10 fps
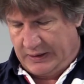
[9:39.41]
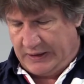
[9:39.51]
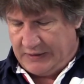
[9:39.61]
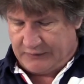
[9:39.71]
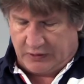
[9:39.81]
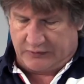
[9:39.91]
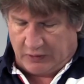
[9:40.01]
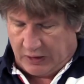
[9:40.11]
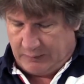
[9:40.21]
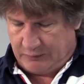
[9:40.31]
even at
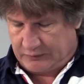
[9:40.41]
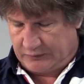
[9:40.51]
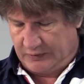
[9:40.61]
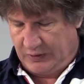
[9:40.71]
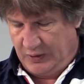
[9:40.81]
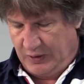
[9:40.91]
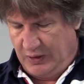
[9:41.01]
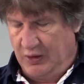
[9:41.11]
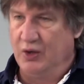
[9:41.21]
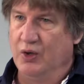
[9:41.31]
times
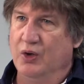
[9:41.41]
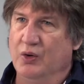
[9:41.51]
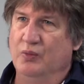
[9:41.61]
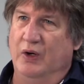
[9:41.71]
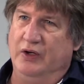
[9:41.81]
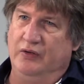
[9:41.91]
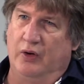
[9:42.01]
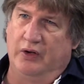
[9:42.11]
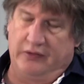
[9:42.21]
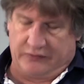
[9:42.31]
when you
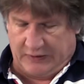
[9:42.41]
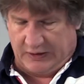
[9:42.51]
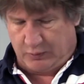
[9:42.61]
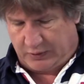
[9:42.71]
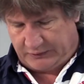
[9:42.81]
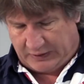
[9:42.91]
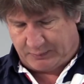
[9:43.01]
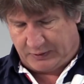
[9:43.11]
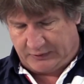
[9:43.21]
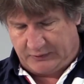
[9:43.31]
don't understand what is
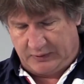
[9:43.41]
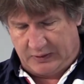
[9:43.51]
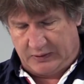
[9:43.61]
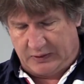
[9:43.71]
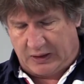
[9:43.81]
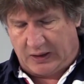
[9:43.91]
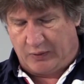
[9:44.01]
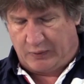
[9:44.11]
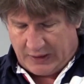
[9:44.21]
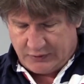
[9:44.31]
happening
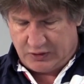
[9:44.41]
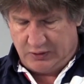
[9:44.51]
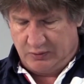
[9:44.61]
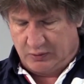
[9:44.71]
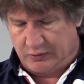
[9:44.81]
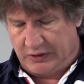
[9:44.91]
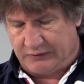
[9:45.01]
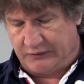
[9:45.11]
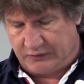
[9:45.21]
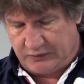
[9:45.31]
around you or
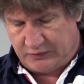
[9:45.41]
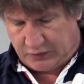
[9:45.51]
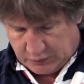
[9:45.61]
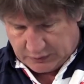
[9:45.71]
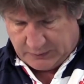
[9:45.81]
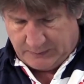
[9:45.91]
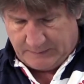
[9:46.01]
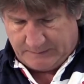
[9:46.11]
even to you.